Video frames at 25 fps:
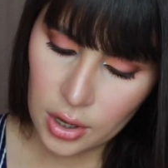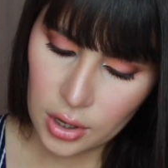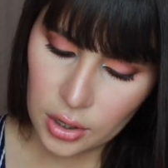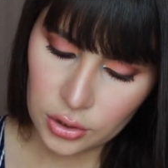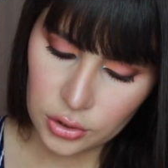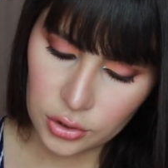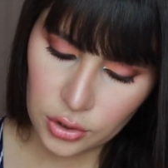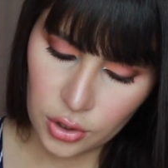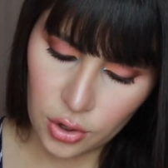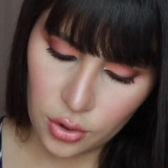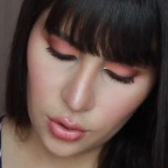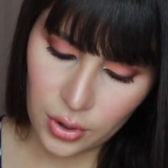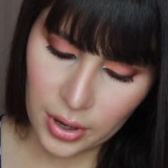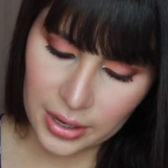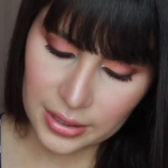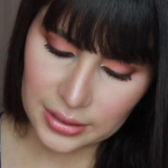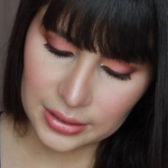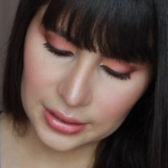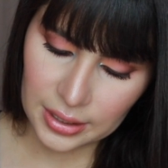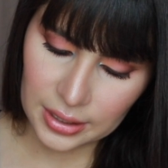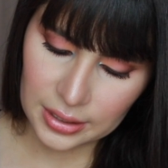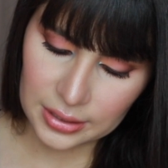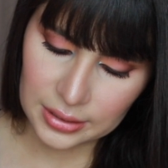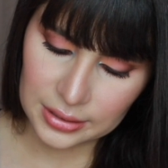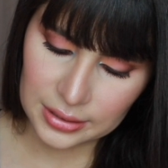so you guys
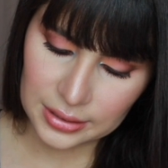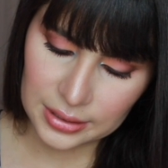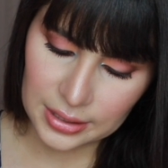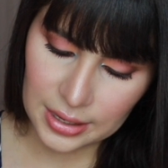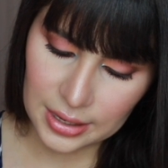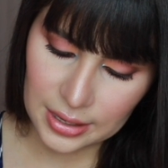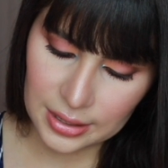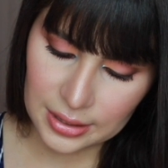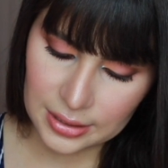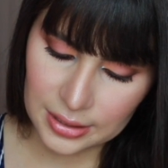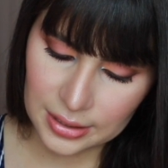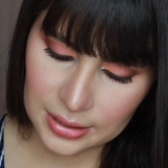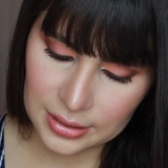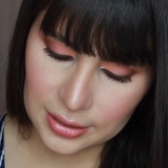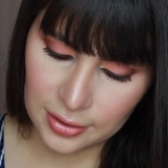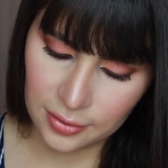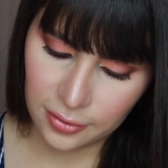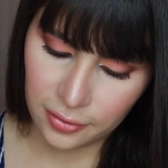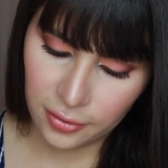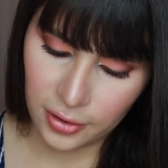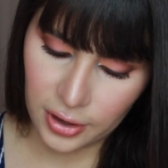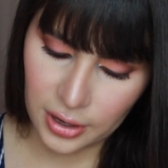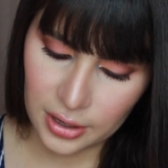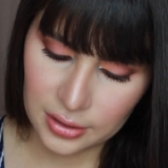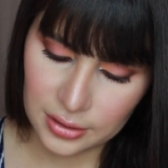can see the
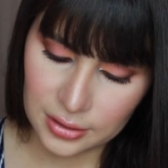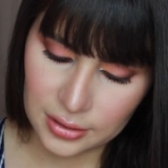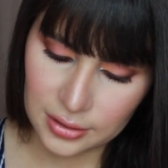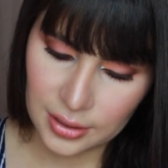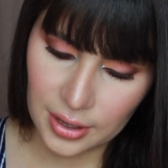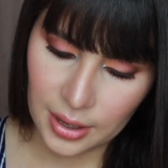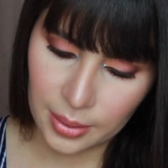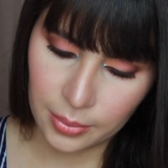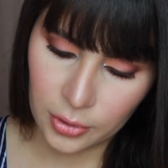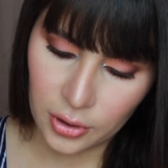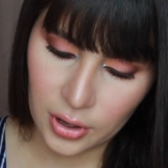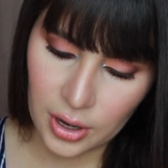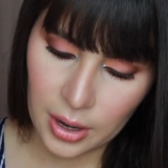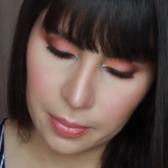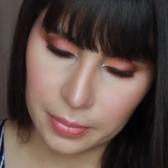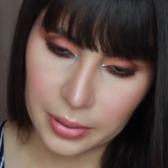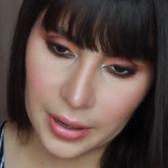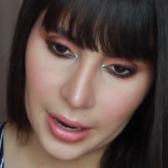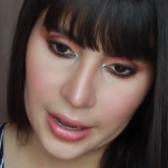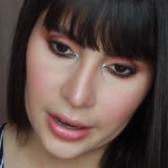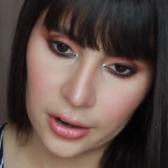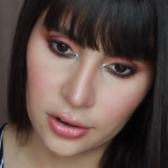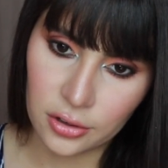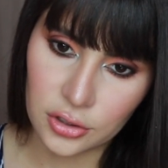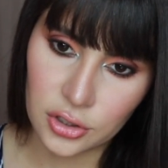difference. I'm gonna
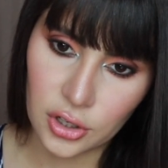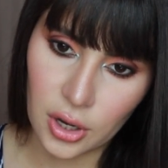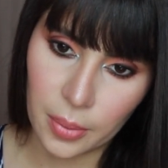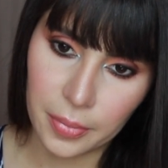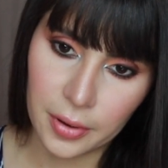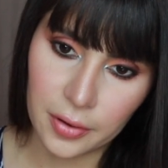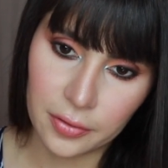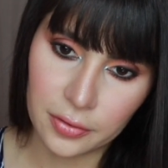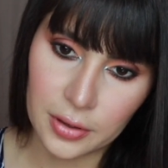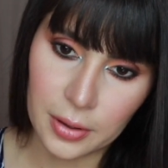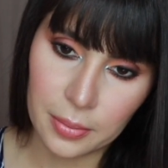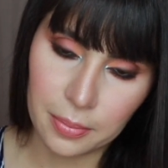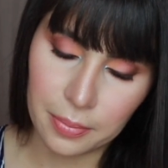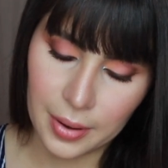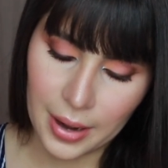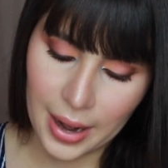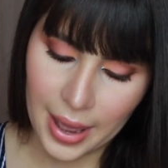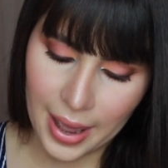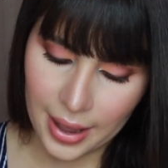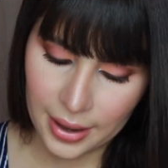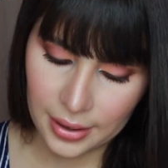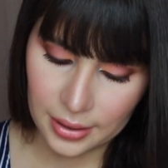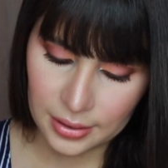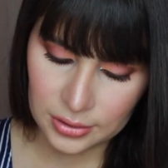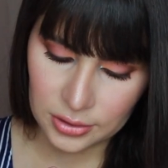apply it on top of the
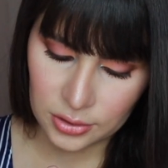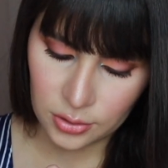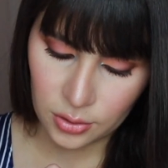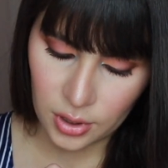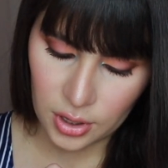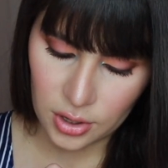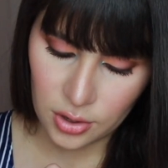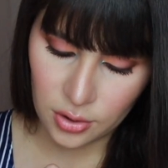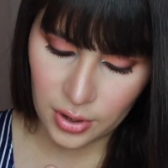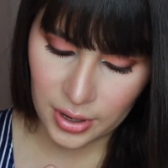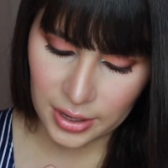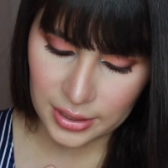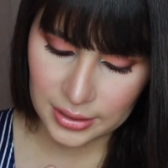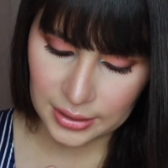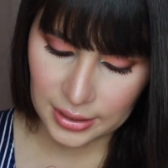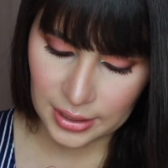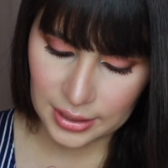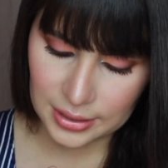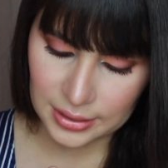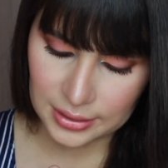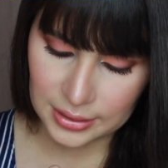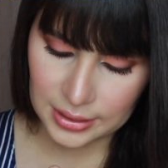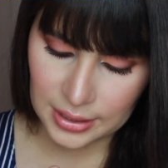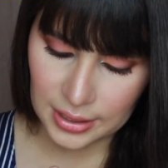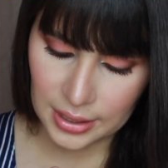black so that you guys
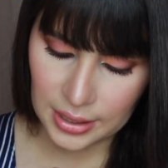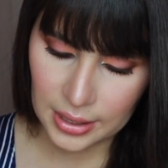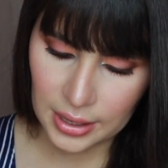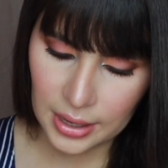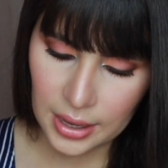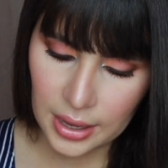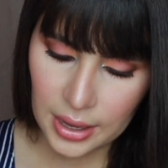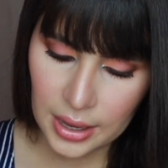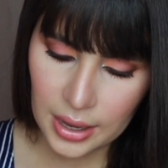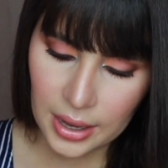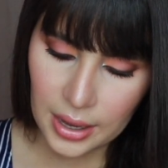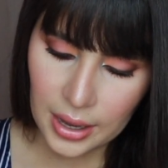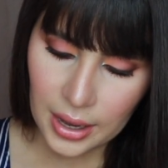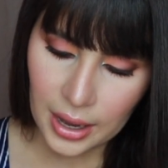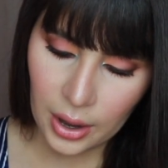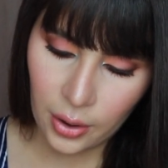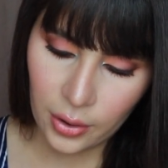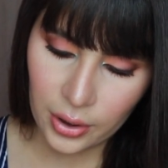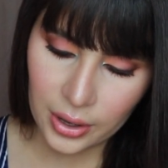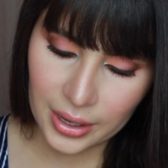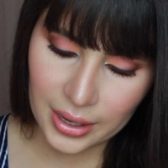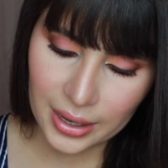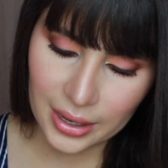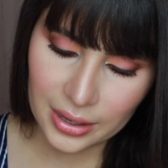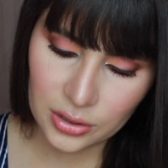can see how
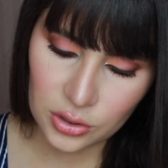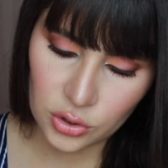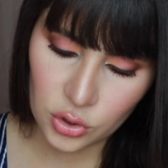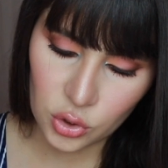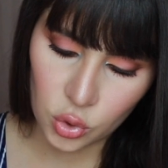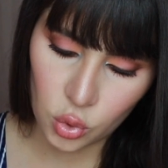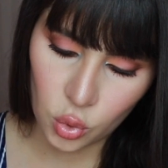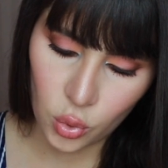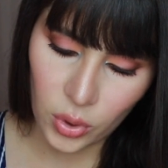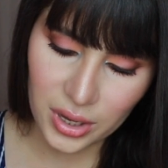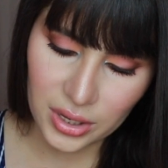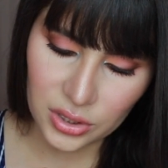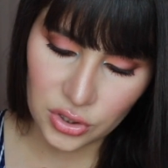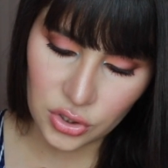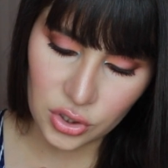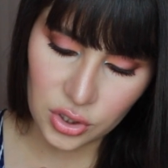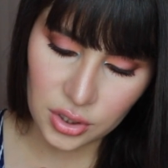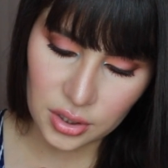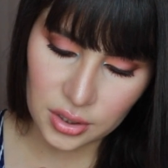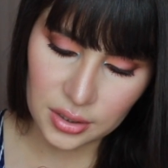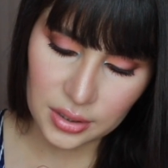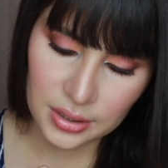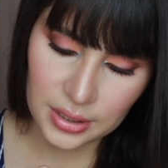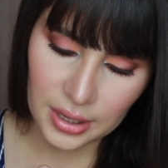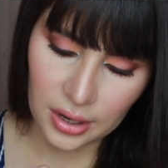it can
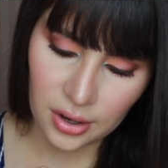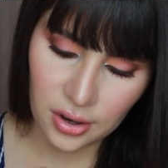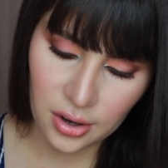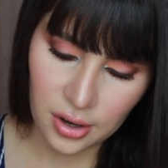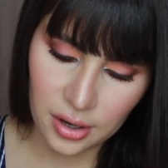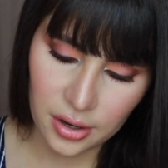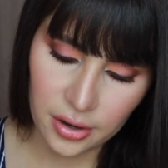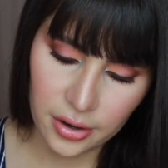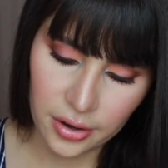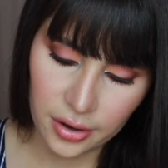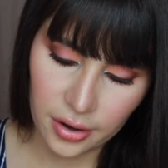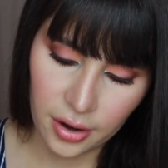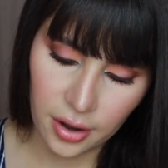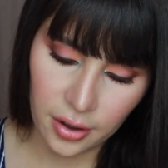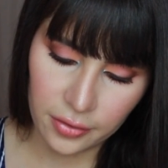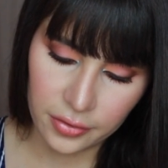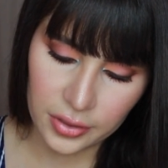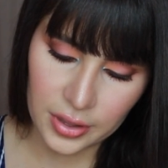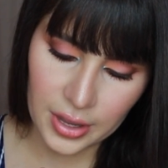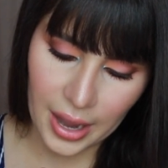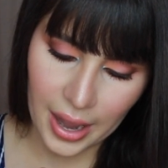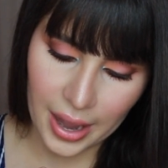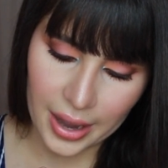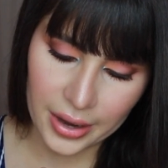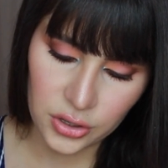switch the color of
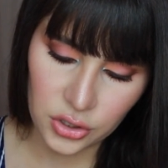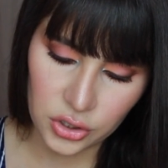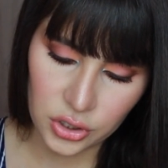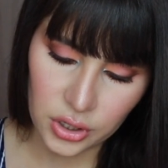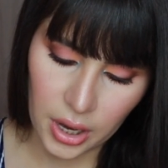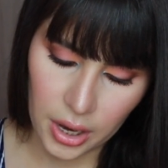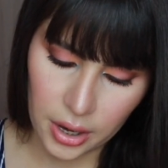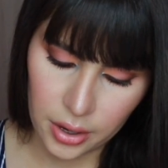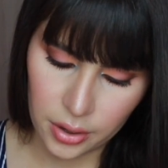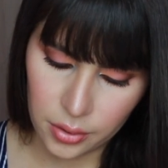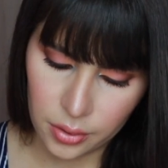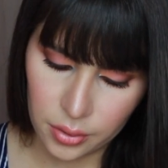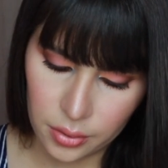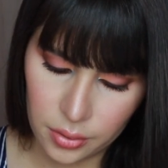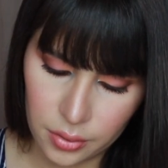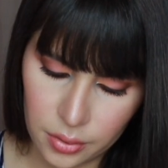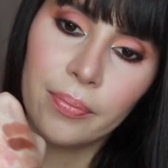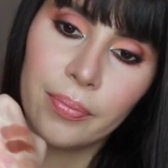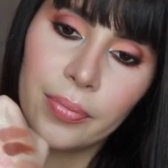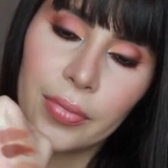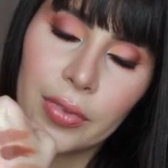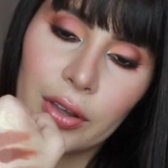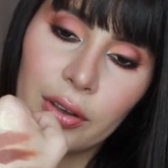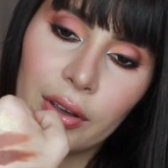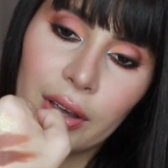the eyeshadow.
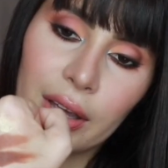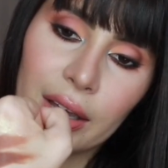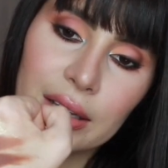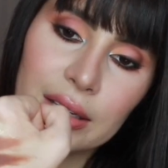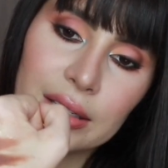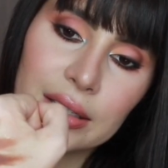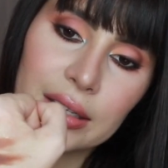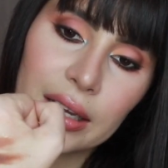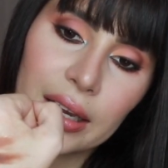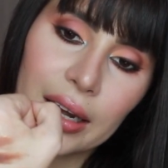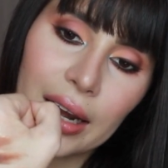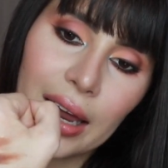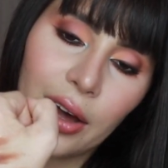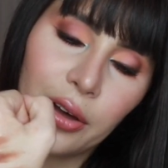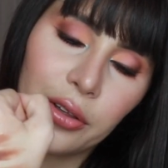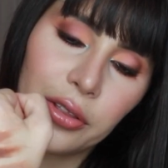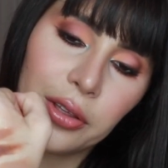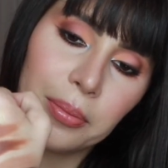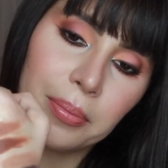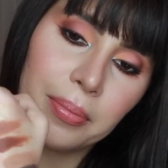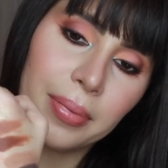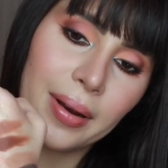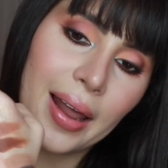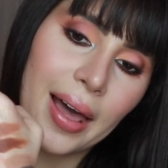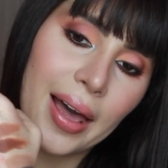You can see now
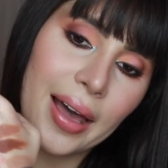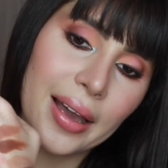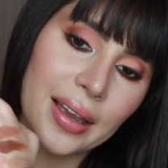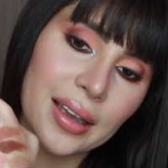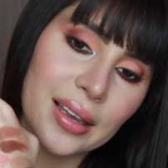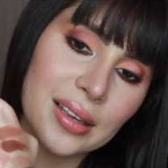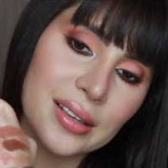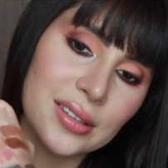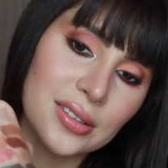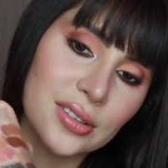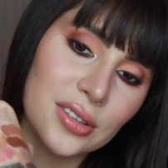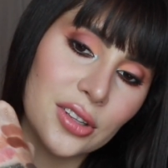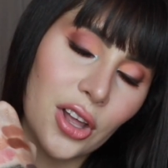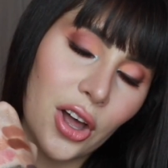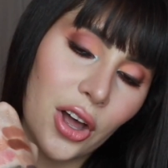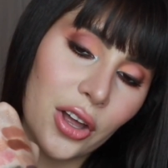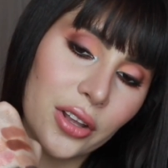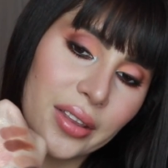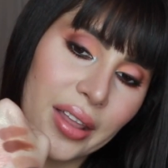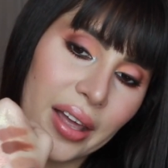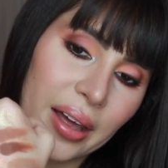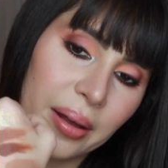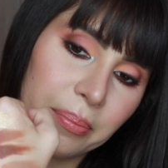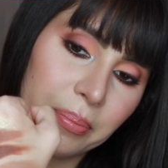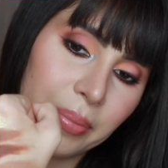the black is
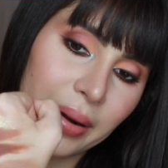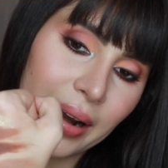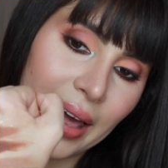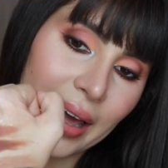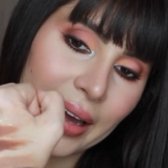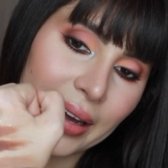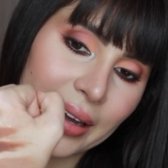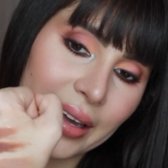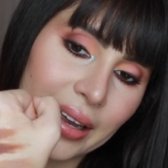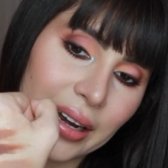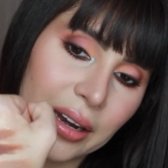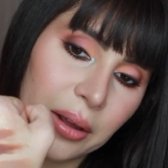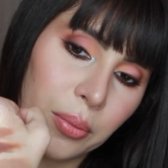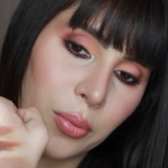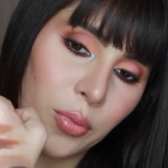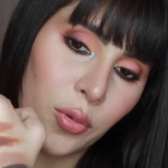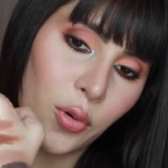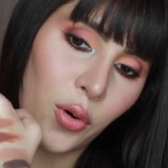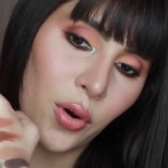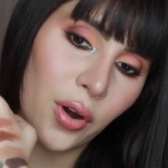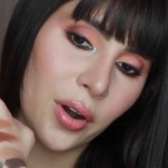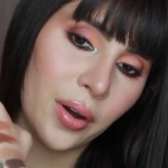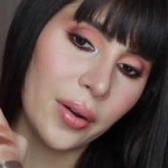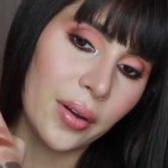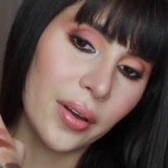not that black
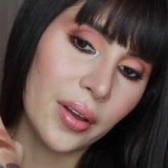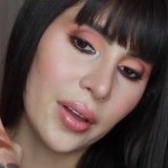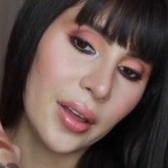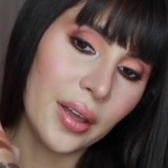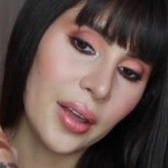anymore.